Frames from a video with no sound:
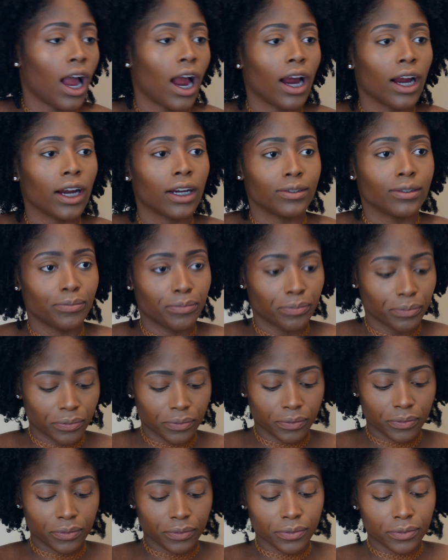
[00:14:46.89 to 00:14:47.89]
Alright.
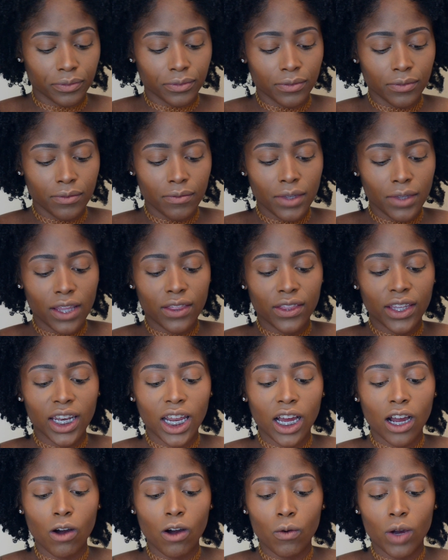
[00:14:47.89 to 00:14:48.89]
Then
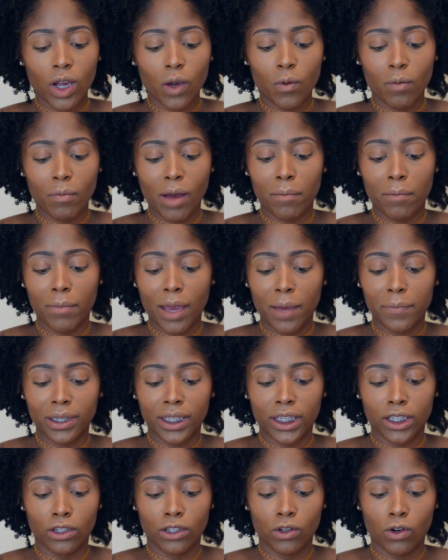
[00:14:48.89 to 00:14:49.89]
I go in with my
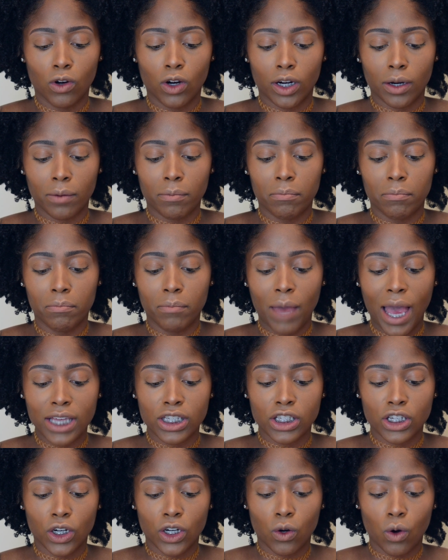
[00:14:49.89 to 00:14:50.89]
Maybelline NY
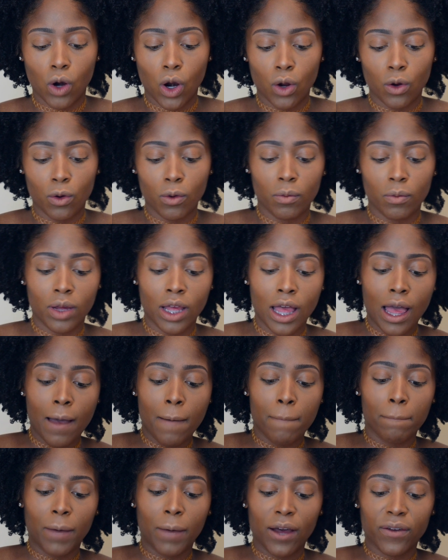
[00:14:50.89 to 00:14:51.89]
Master Chrome
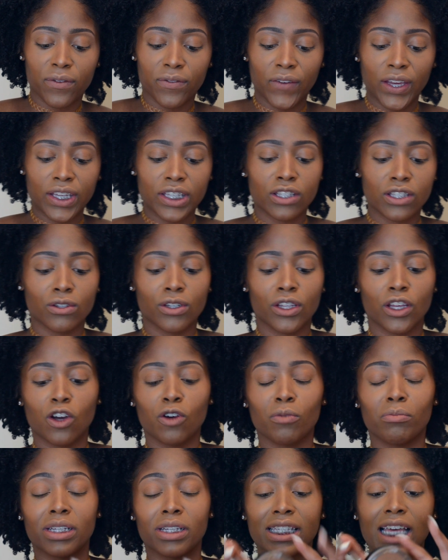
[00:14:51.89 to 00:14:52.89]
by Face
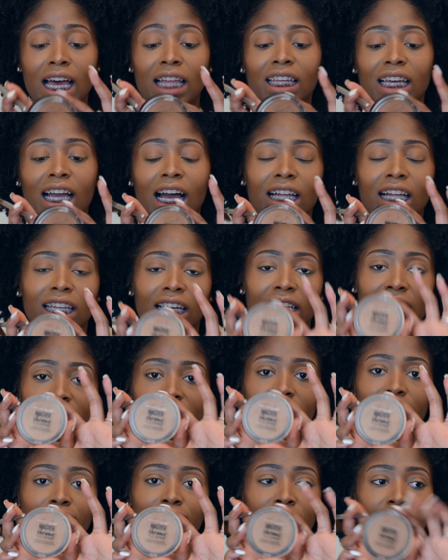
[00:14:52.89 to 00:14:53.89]
Studio Metallic
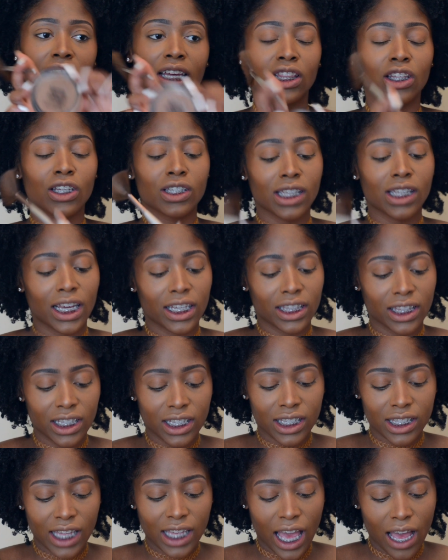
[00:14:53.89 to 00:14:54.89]
Highlighter. Looks like
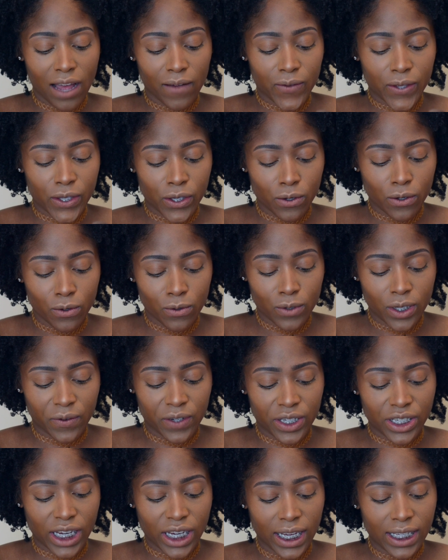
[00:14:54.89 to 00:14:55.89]
this. They have 2
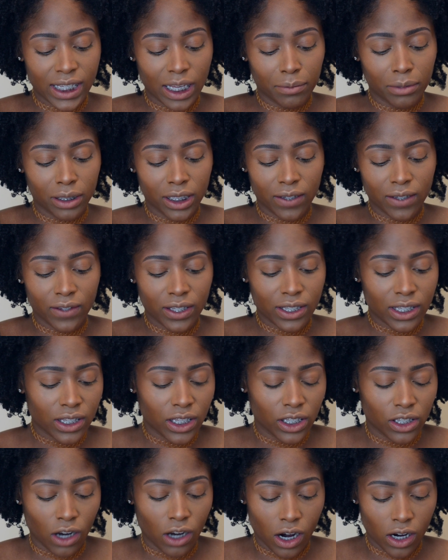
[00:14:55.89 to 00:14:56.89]
different shades, I believe. This is
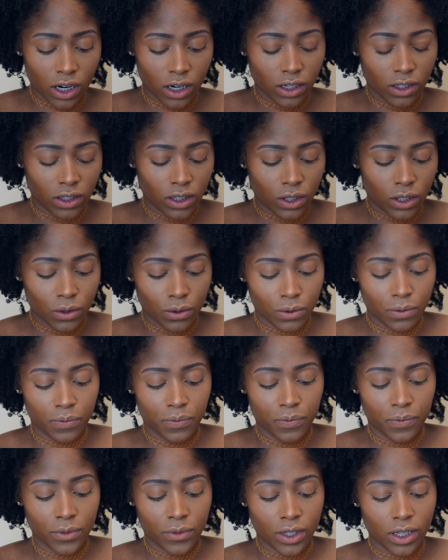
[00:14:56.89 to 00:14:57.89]
the darker of the 2.
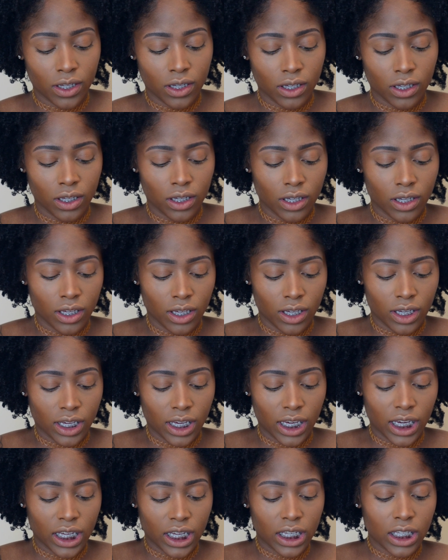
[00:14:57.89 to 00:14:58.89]

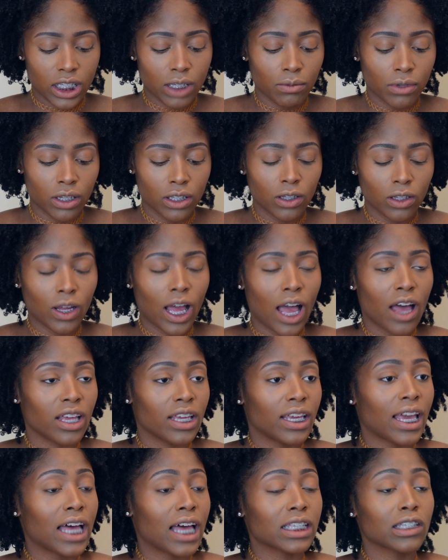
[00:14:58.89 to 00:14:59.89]
And it's a little, it
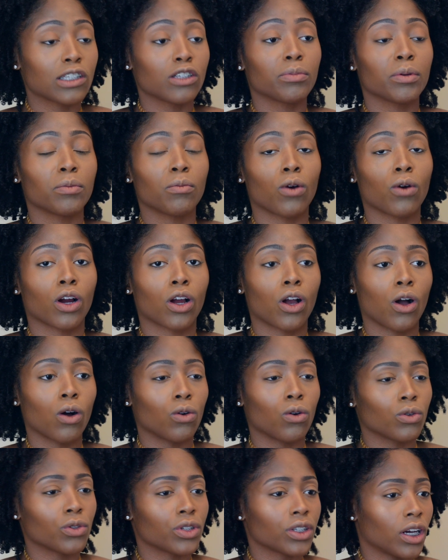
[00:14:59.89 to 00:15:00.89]
has a little bit more
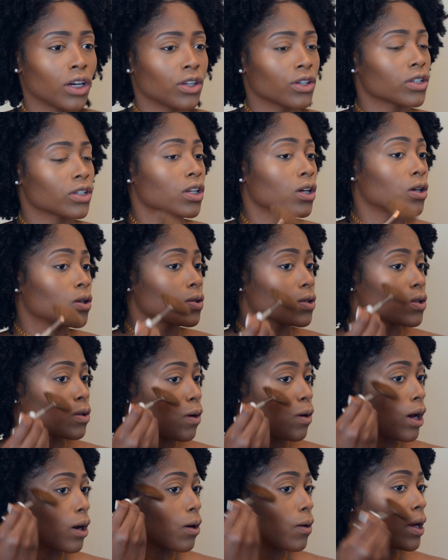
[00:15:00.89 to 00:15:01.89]
gold undertone, so
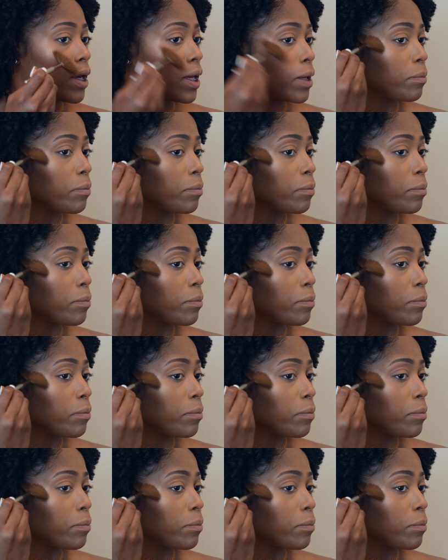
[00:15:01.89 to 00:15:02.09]
I'll go ahead